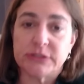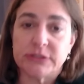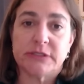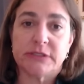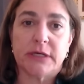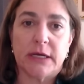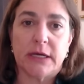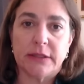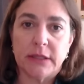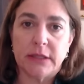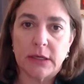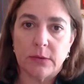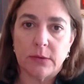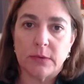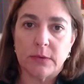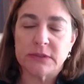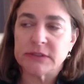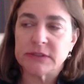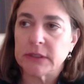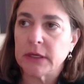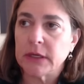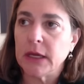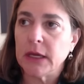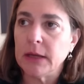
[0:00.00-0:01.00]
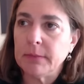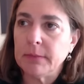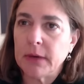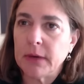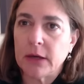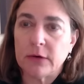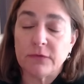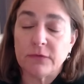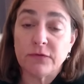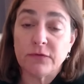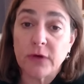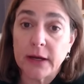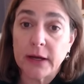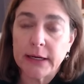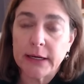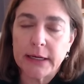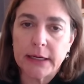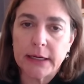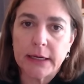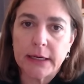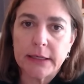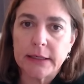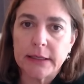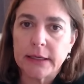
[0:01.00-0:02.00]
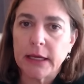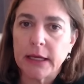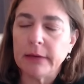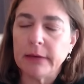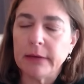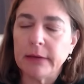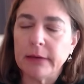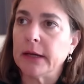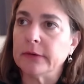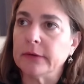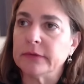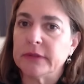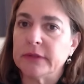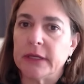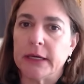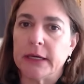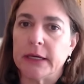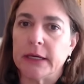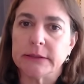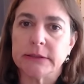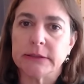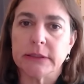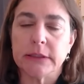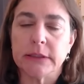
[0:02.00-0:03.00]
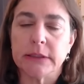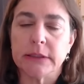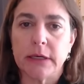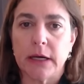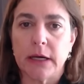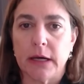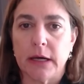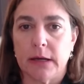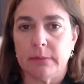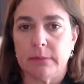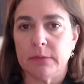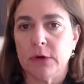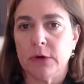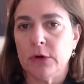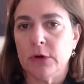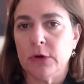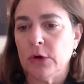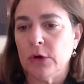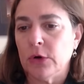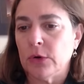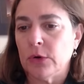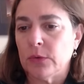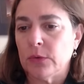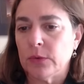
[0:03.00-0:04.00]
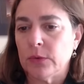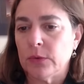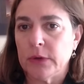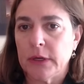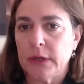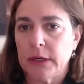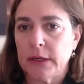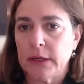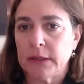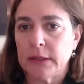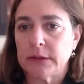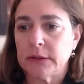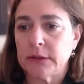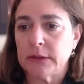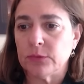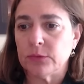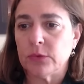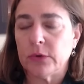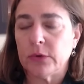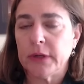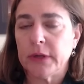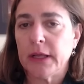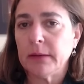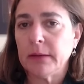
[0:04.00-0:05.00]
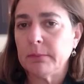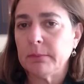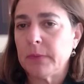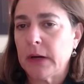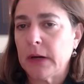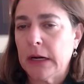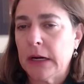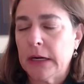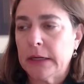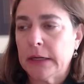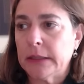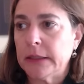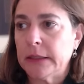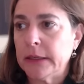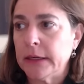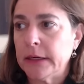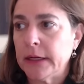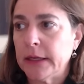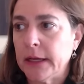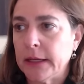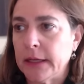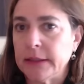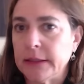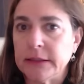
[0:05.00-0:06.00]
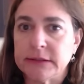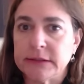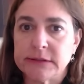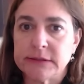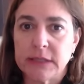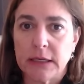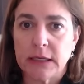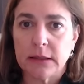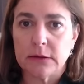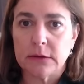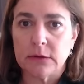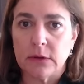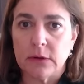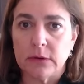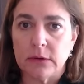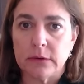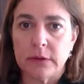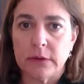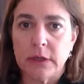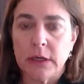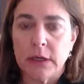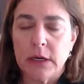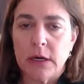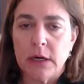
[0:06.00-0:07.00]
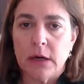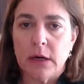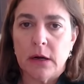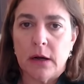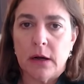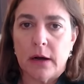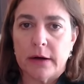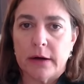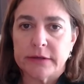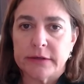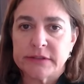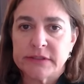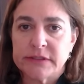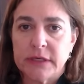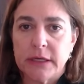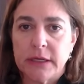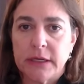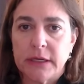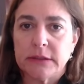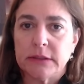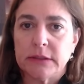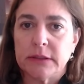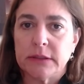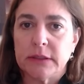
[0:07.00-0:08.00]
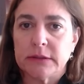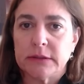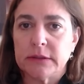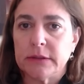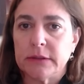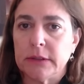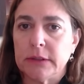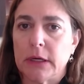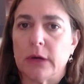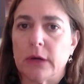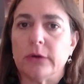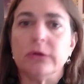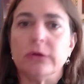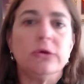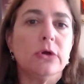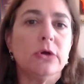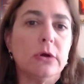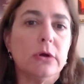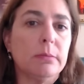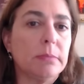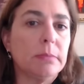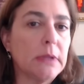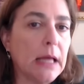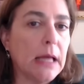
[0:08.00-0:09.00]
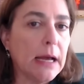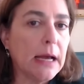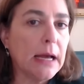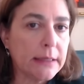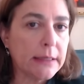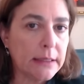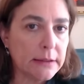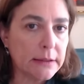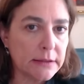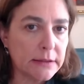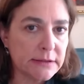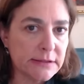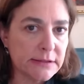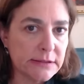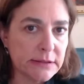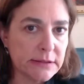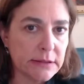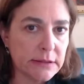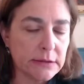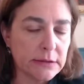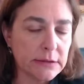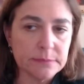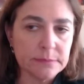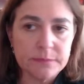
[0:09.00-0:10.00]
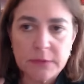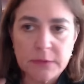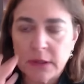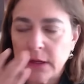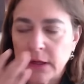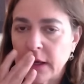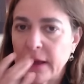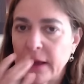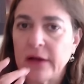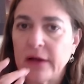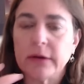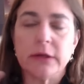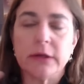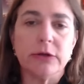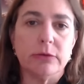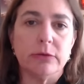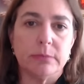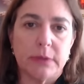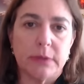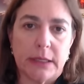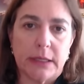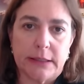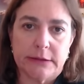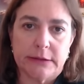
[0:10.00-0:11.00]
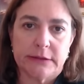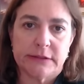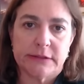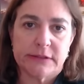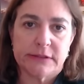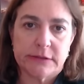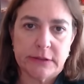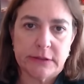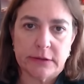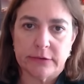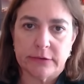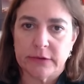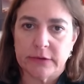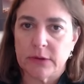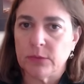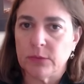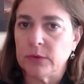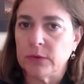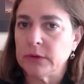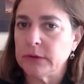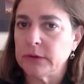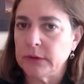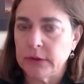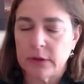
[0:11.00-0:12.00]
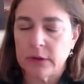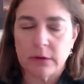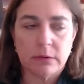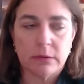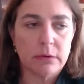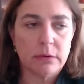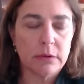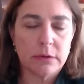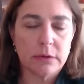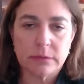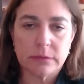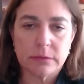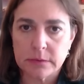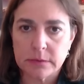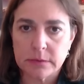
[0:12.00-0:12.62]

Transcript: Thursday, I think it was, it came out, or Friday night, it came out that Ronen Bar and Nitzan Alon are saying to Netanyahu, you're blocking this deal. How can you block this deal that would, you know,